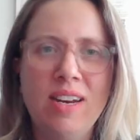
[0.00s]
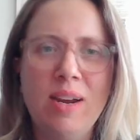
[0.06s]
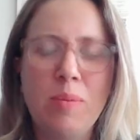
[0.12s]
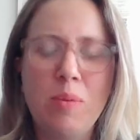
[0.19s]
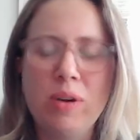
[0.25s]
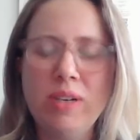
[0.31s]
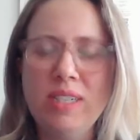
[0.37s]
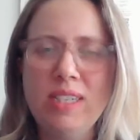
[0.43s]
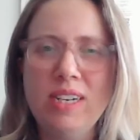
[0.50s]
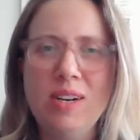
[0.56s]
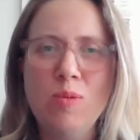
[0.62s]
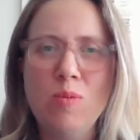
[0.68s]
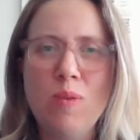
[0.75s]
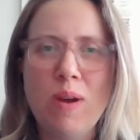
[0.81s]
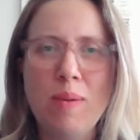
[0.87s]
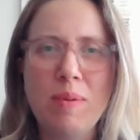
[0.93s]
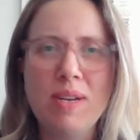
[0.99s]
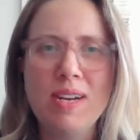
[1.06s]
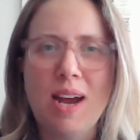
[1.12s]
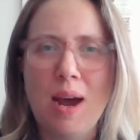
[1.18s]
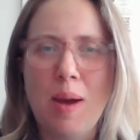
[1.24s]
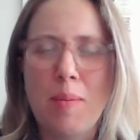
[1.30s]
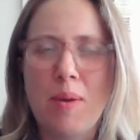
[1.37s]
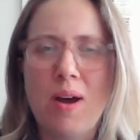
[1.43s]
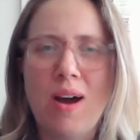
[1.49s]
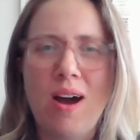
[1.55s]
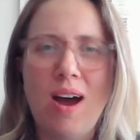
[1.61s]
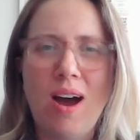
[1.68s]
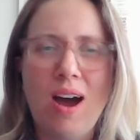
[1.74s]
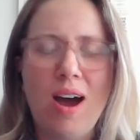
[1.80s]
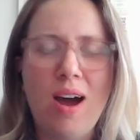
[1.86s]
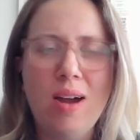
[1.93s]
Now, Brendan, in wrapping up,
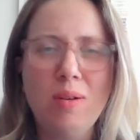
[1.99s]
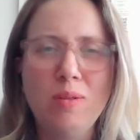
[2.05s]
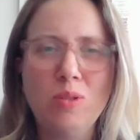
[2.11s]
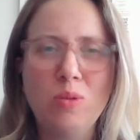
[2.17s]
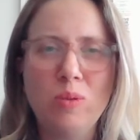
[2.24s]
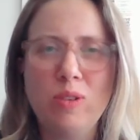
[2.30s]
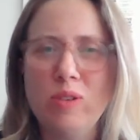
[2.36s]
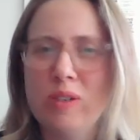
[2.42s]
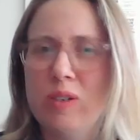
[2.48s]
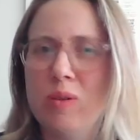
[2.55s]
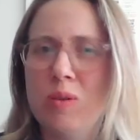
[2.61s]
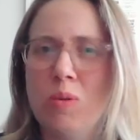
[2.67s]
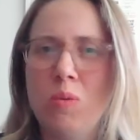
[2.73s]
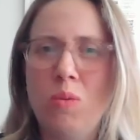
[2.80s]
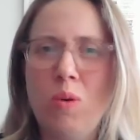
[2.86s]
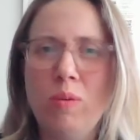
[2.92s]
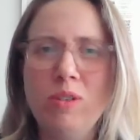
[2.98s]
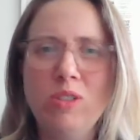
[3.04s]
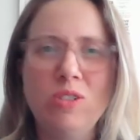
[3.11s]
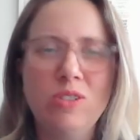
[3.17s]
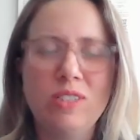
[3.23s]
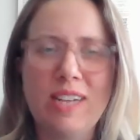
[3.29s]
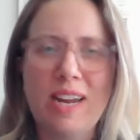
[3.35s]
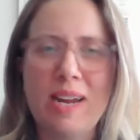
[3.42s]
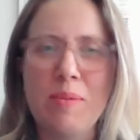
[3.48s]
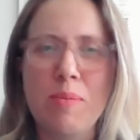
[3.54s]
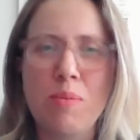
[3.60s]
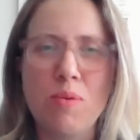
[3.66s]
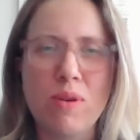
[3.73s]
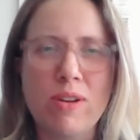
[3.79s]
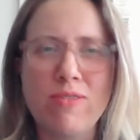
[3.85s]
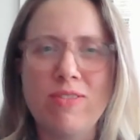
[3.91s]
I was wondering, what would you say
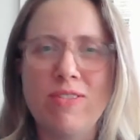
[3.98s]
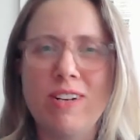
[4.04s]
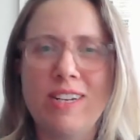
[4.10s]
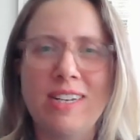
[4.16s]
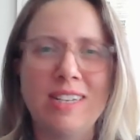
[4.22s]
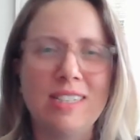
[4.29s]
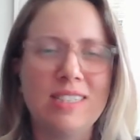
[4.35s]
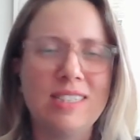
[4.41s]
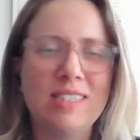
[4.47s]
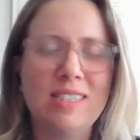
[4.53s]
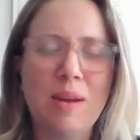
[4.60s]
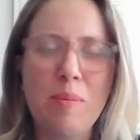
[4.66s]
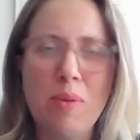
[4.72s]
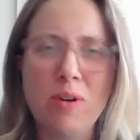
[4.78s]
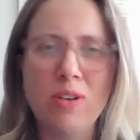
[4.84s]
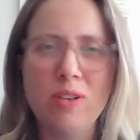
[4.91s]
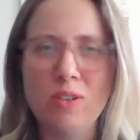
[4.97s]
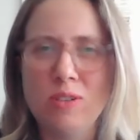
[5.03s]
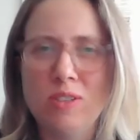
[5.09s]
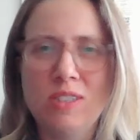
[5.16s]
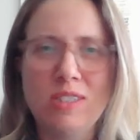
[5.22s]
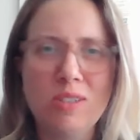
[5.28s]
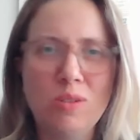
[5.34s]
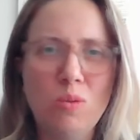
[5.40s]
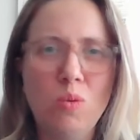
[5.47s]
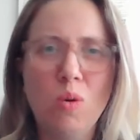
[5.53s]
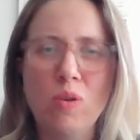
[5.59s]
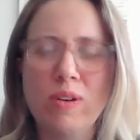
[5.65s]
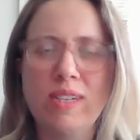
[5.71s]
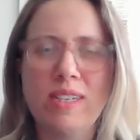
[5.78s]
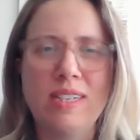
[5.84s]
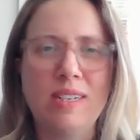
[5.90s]
briefly to somebody who's still
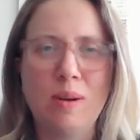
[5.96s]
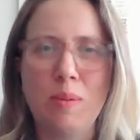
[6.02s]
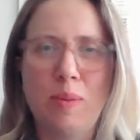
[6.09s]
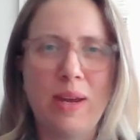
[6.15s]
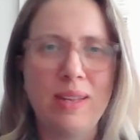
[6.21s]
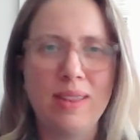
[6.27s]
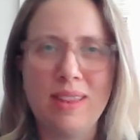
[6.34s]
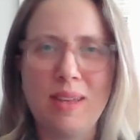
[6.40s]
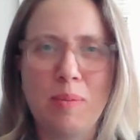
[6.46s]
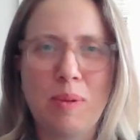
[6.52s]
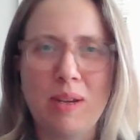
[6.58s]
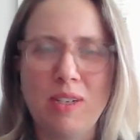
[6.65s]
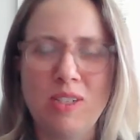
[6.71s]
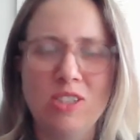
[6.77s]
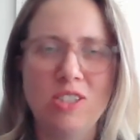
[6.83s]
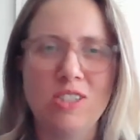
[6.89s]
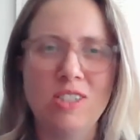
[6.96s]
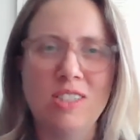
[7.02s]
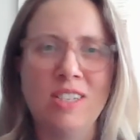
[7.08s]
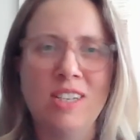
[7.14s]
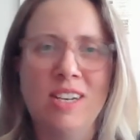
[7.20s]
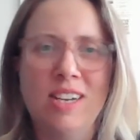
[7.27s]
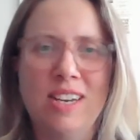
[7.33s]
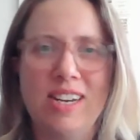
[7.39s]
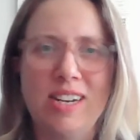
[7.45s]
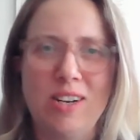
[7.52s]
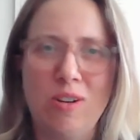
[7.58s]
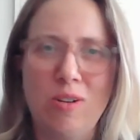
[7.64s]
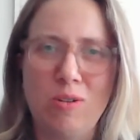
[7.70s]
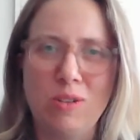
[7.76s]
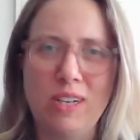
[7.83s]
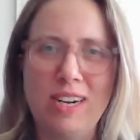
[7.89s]
worried about their pension in
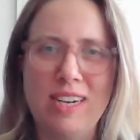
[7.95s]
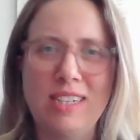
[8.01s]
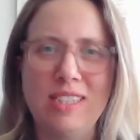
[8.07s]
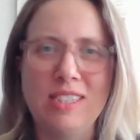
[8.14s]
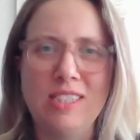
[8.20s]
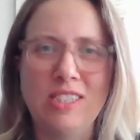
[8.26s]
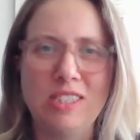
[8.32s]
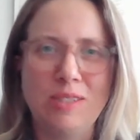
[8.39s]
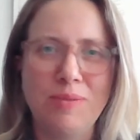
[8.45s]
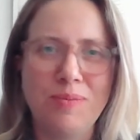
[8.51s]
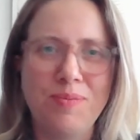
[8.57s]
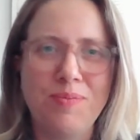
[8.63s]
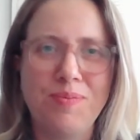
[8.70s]
old age?